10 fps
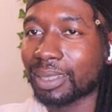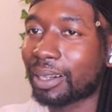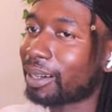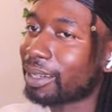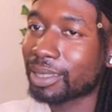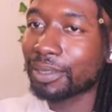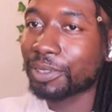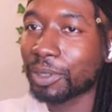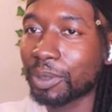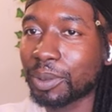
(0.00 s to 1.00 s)
tires of
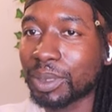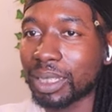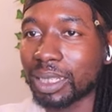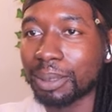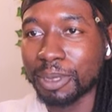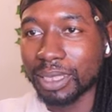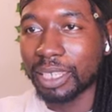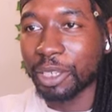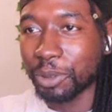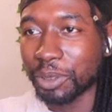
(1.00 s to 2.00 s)
you, I'm gonna
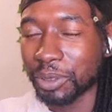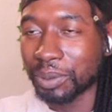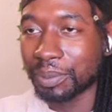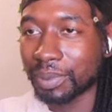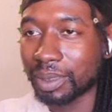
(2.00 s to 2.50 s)
kill you.